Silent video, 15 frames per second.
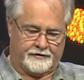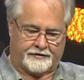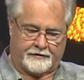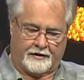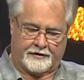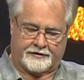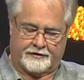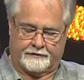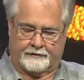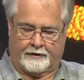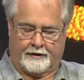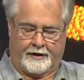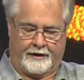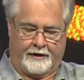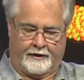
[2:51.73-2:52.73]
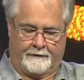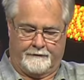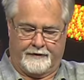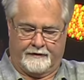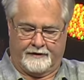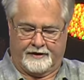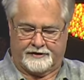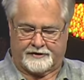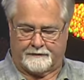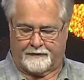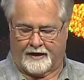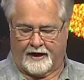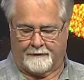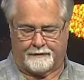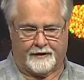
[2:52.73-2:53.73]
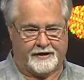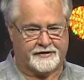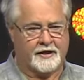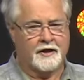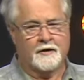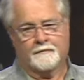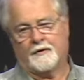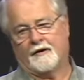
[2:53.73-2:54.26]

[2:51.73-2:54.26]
construction or a building supply place